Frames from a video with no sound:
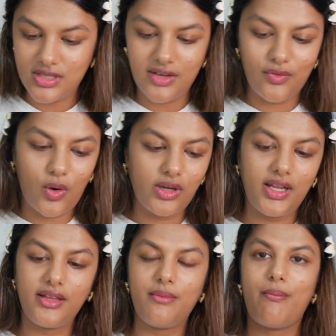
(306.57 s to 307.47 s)
and I've got
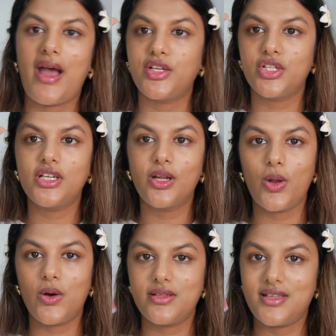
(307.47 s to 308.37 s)
like the matching
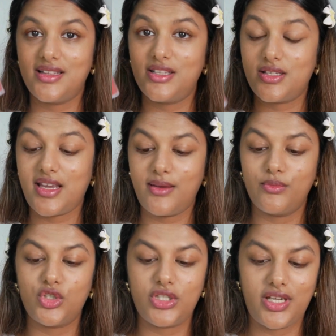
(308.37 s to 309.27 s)
gloss in the
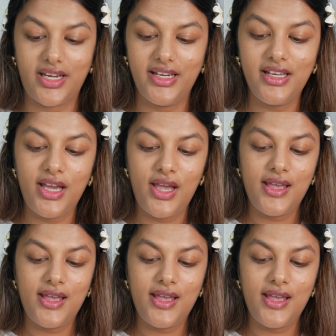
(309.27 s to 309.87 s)
same shade,